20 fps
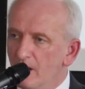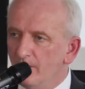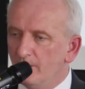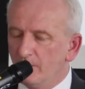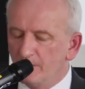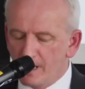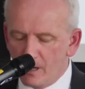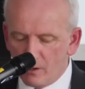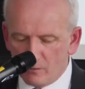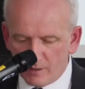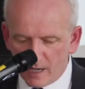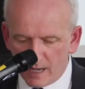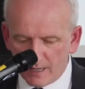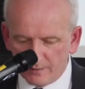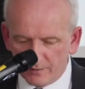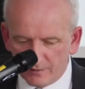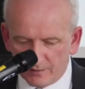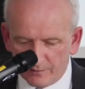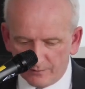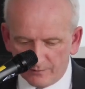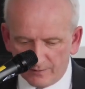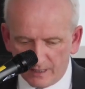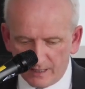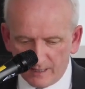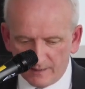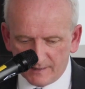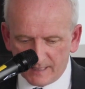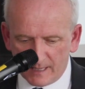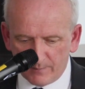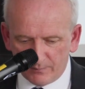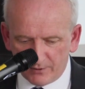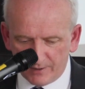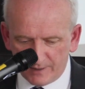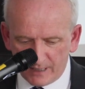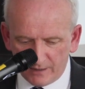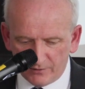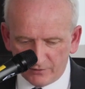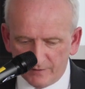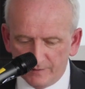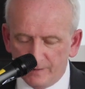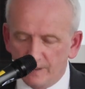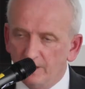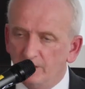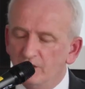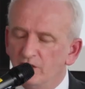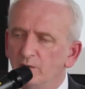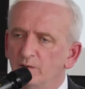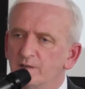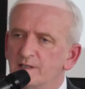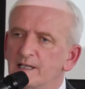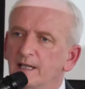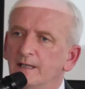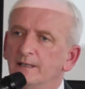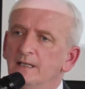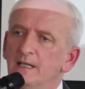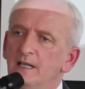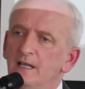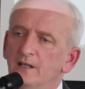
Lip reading: but now gone to the separate agency TUSLA.